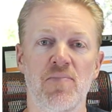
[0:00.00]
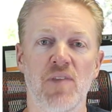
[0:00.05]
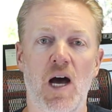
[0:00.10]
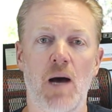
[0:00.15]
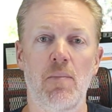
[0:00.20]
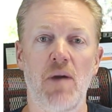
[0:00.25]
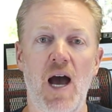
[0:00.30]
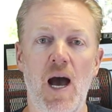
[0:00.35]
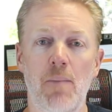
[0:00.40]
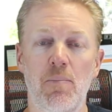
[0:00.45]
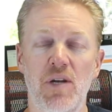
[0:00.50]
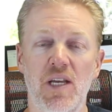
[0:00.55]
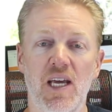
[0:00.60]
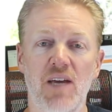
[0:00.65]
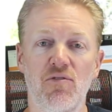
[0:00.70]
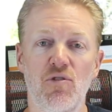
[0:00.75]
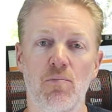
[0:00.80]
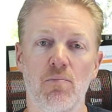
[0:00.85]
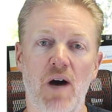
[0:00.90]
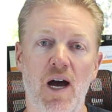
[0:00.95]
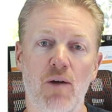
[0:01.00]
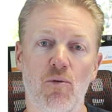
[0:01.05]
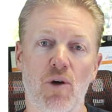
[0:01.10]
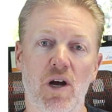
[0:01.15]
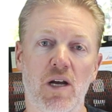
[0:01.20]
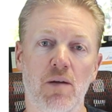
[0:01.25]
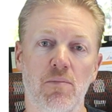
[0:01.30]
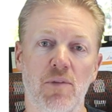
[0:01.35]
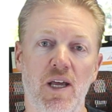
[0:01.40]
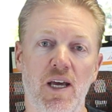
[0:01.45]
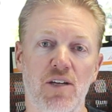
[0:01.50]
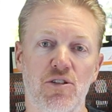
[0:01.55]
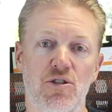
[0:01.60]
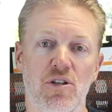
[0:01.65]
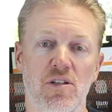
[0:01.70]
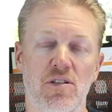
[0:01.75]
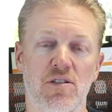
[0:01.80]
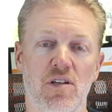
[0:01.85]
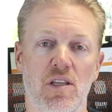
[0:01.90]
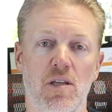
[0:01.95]
I'm happy to give you my
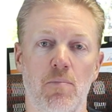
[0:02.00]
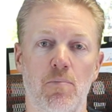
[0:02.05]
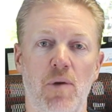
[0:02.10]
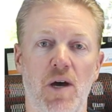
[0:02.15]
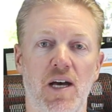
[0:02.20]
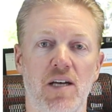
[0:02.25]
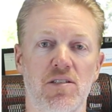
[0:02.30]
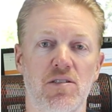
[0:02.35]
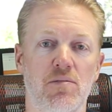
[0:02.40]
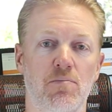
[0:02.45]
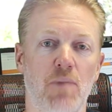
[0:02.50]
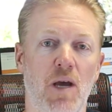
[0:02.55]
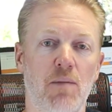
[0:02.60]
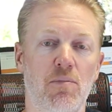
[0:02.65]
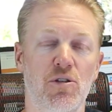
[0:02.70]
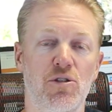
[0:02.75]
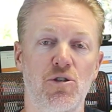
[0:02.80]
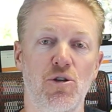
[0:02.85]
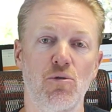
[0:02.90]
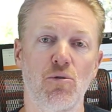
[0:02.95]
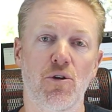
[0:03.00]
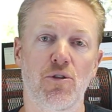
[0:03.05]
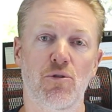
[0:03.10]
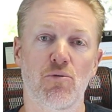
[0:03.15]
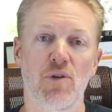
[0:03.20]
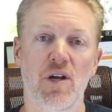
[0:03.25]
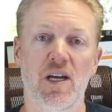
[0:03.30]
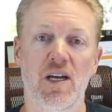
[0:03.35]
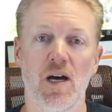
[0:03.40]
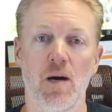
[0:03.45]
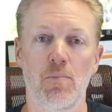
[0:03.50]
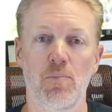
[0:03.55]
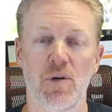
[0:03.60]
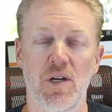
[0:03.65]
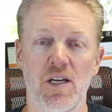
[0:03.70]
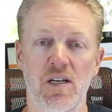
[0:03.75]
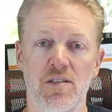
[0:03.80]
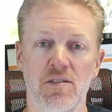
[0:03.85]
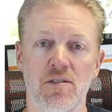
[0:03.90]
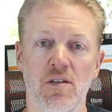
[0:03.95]
recommendations on the best, maybe two or three
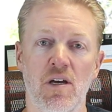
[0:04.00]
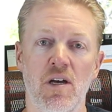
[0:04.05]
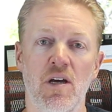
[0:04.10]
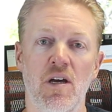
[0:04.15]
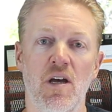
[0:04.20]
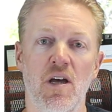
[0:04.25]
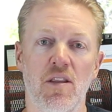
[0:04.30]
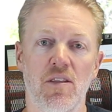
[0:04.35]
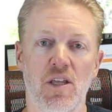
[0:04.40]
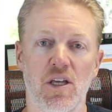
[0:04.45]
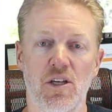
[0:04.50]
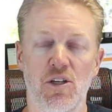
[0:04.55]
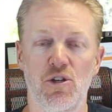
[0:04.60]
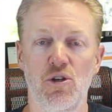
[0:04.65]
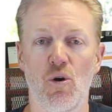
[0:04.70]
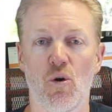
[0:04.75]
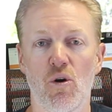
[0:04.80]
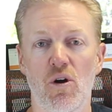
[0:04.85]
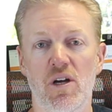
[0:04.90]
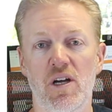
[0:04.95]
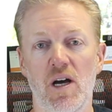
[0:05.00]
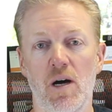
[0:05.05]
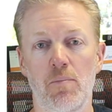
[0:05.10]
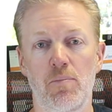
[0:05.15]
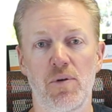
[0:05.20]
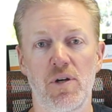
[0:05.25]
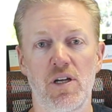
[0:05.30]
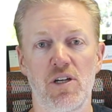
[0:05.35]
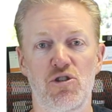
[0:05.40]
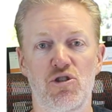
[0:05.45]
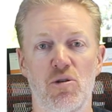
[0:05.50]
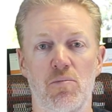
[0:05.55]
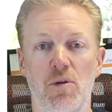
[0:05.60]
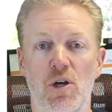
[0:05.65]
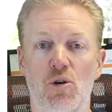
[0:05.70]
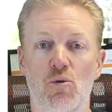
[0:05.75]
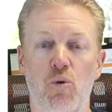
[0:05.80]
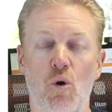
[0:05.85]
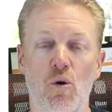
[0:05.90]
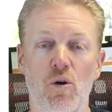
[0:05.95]
companies that your company should be
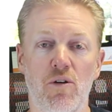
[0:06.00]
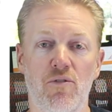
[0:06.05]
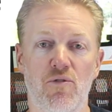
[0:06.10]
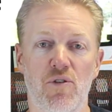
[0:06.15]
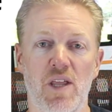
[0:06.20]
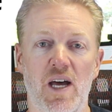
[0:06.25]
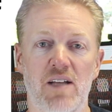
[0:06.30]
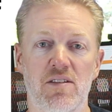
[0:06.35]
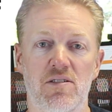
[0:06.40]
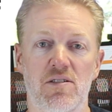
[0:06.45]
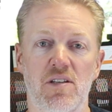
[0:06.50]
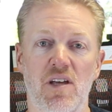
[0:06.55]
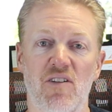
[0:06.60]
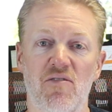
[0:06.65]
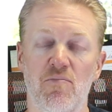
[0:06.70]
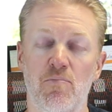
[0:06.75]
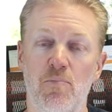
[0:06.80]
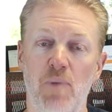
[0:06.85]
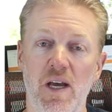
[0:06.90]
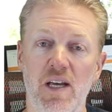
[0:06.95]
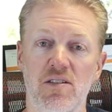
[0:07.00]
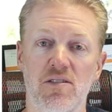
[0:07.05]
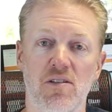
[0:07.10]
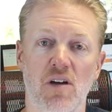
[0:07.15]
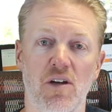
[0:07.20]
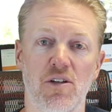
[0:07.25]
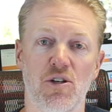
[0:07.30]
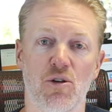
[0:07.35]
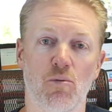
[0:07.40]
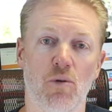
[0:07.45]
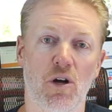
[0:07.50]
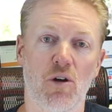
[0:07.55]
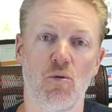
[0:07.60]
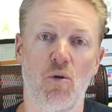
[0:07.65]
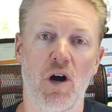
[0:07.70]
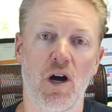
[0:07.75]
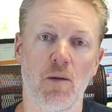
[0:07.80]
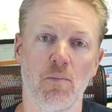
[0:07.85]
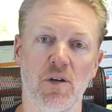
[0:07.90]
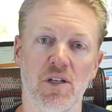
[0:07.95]
quoting for that stuff based on your
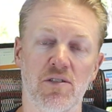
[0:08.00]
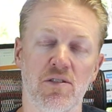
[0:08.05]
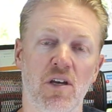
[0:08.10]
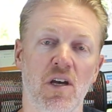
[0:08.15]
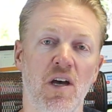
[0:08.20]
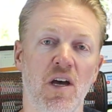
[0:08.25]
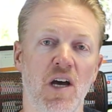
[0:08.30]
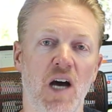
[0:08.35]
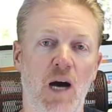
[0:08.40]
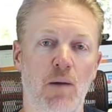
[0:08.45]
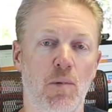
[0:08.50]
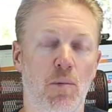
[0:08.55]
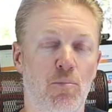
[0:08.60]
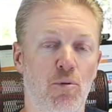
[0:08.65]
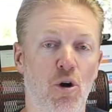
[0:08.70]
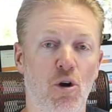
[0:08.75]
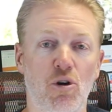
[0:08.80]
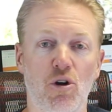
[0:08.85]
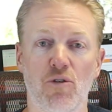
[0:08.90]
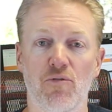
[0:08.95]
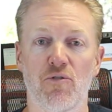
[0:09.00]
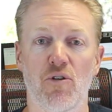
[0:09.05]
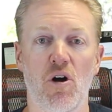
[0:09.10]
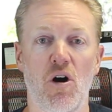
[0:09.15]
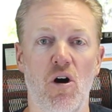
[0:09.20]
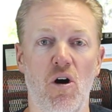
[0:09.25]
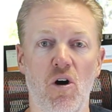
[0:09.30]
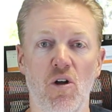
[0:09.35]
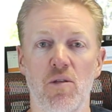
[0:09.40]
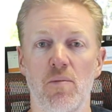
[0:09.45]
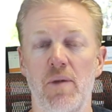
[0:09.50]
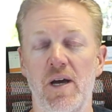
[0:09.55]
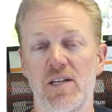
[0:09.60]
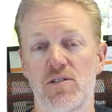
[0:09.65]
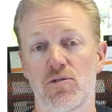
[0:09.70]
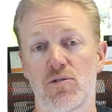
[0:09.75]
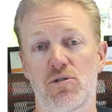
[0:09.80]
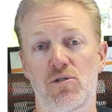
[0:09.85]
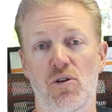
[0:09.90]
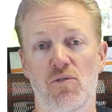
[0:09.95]
requirements. I'm a broker for all the
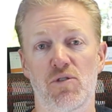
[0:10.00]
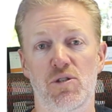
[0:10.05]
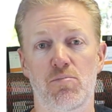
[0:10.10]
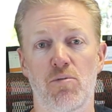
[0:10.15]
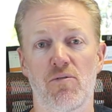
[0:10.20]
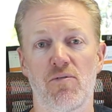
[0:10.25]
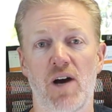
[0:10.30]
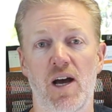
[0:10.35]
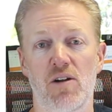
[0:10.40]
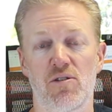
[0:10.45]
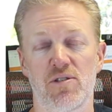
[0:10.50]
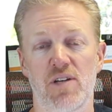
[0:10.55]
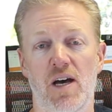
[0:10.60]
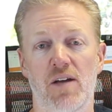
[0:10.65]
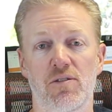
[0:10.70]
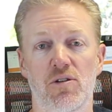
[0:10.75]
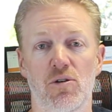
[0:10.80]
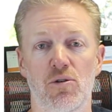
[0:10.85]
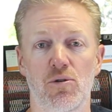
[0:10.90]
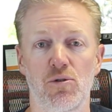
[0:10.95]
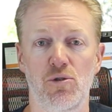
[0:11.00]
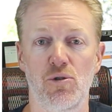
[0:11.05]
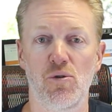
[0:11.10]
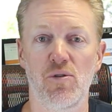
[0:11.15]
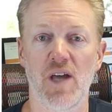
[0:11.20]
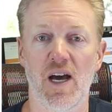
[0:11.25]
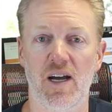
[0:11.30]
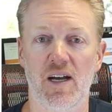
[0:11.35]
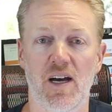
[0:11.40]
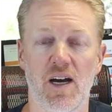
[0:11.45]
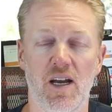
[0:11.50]
major service providers out there who do that